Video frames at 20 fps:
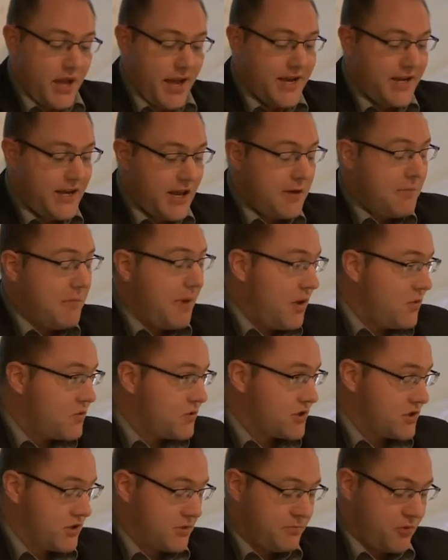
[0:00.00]
and the
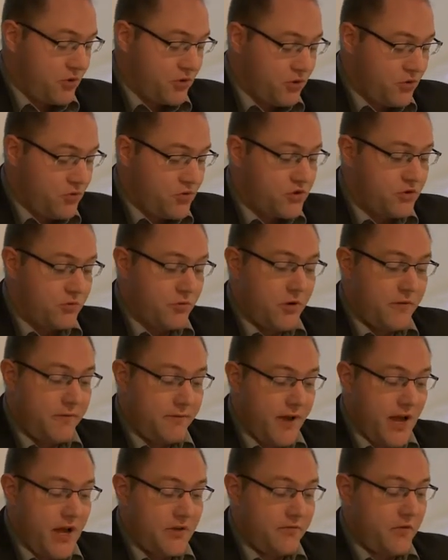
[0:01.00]
amounts produced were
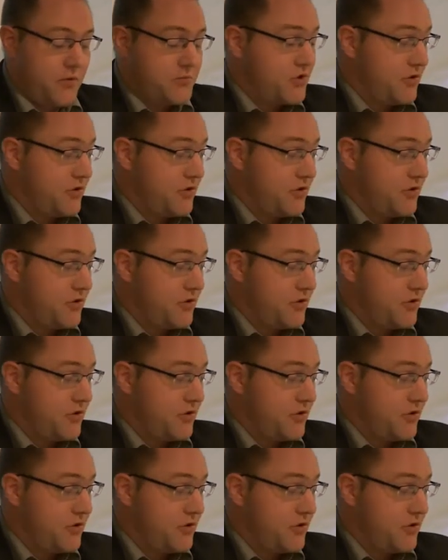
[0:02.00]
far from